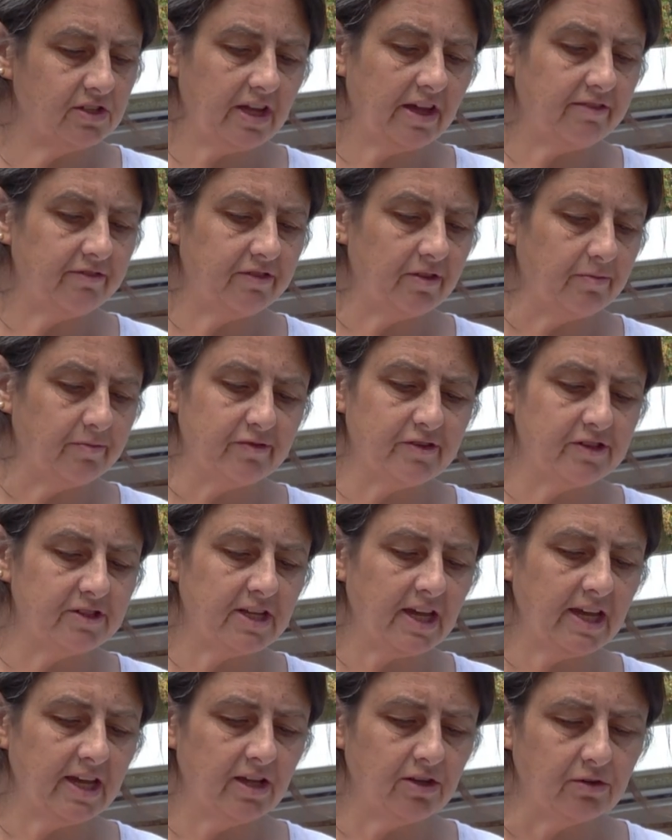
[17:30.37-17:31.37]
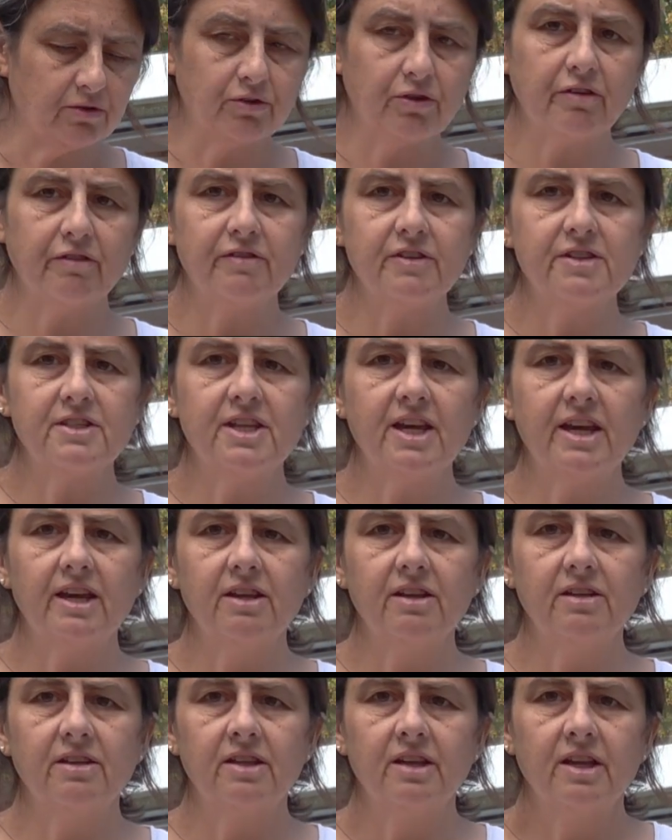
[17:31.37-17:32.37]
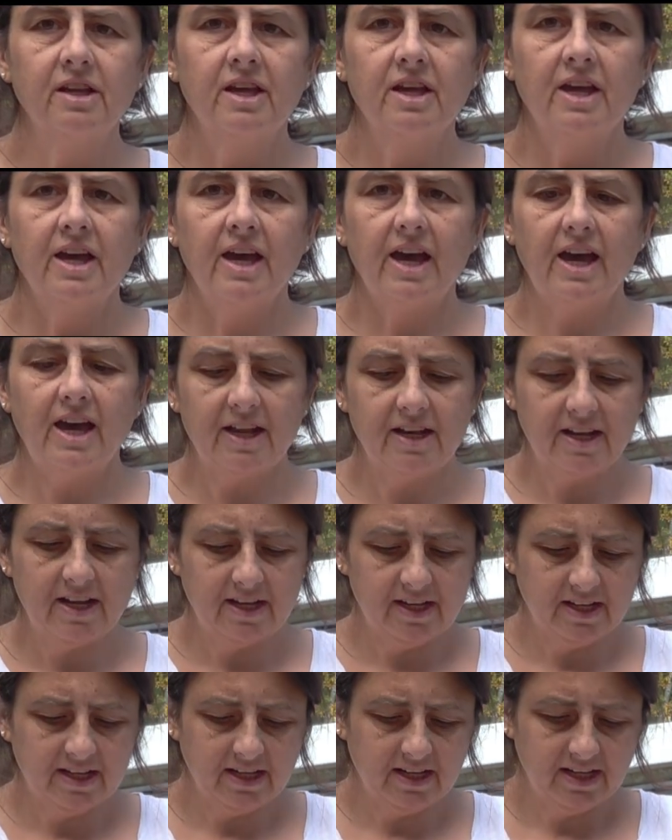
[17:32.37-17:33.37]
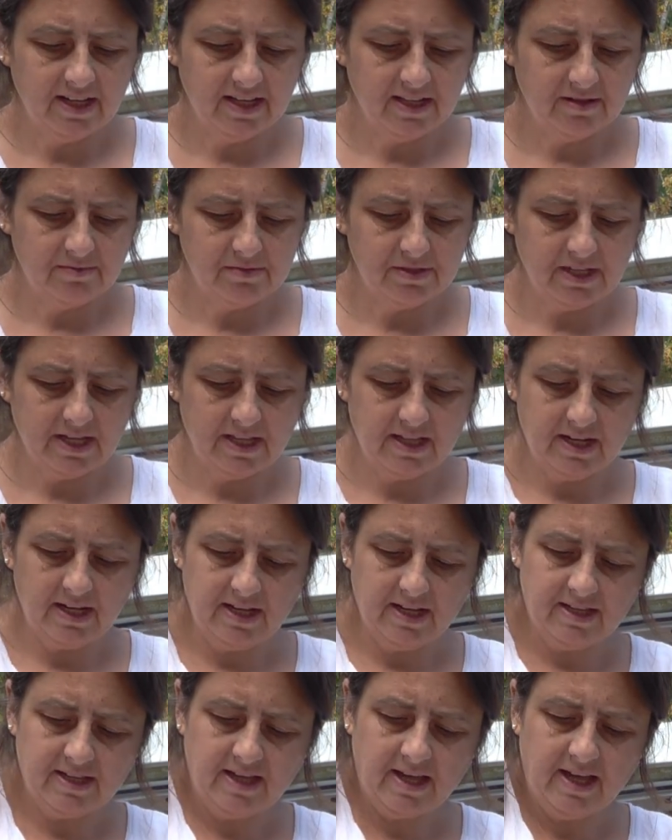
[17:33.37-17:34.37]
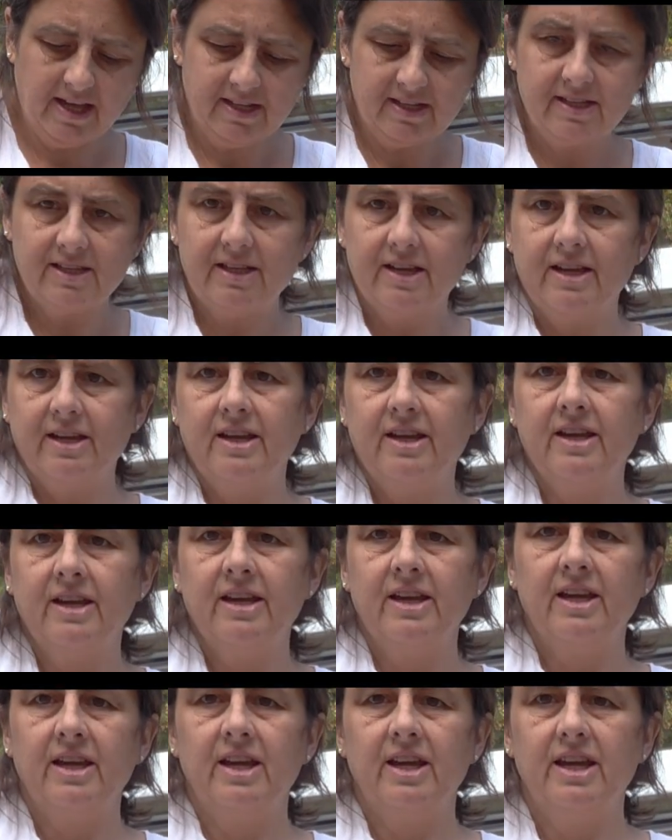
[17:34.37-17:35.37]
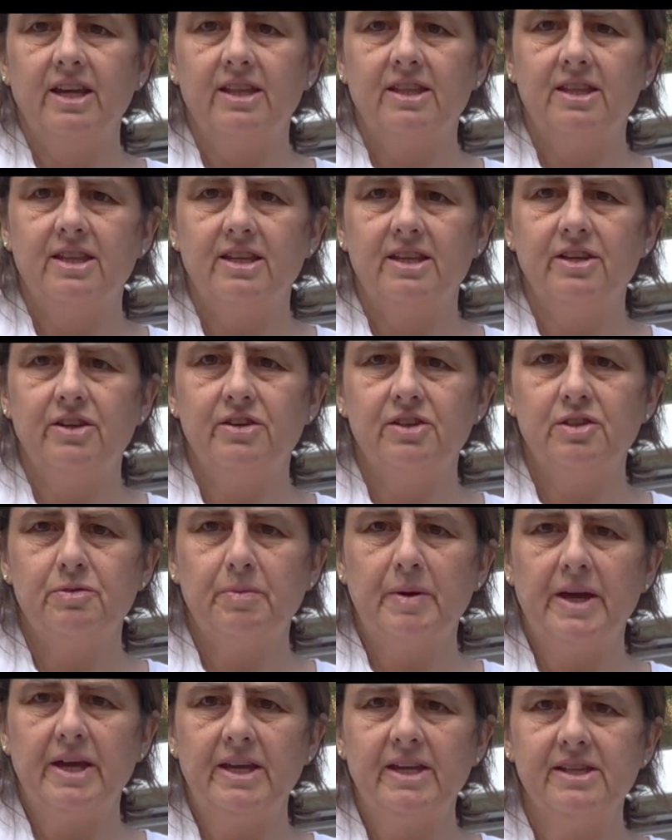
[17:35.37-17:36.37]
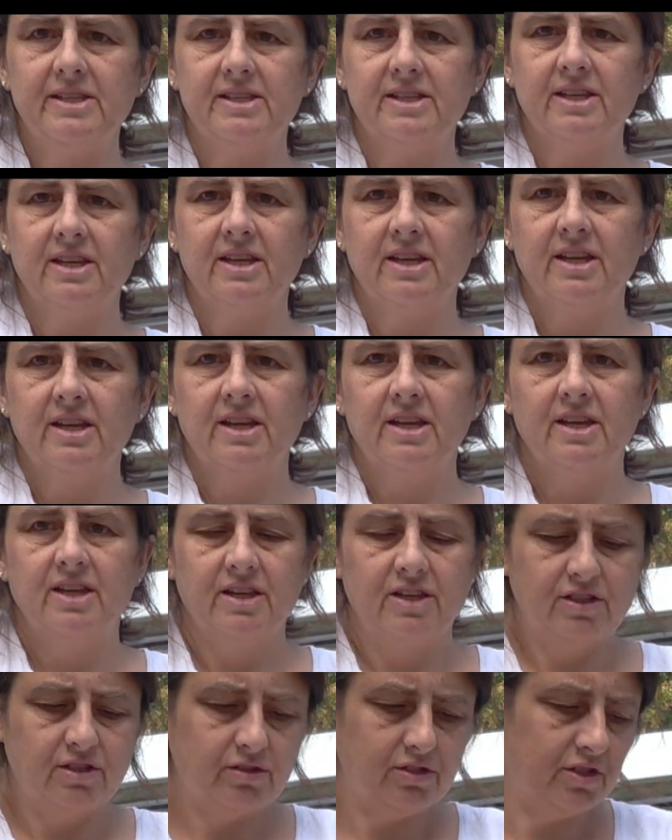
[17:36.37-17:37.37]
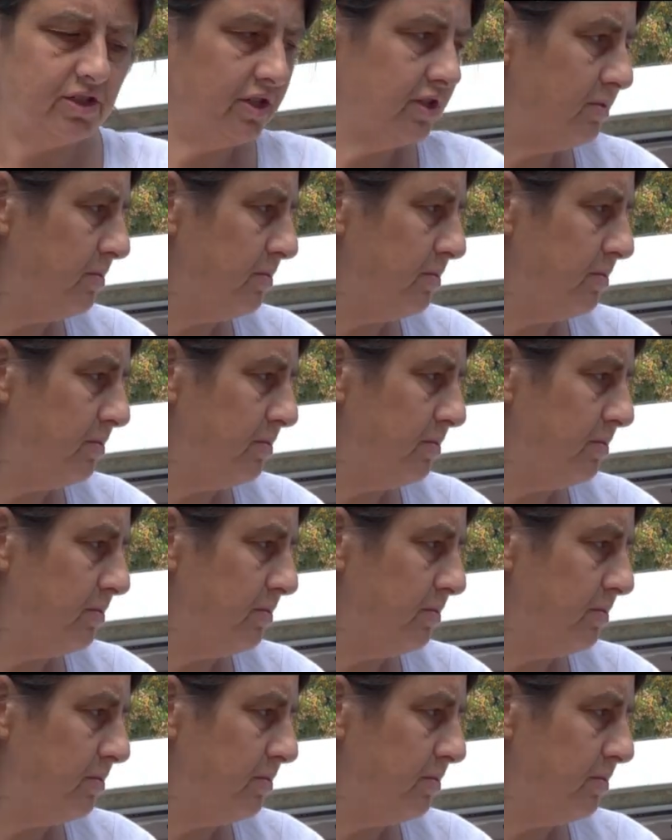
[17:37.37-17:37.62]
have them for sale or not for sale, and then collect them together like that in your space, so it shows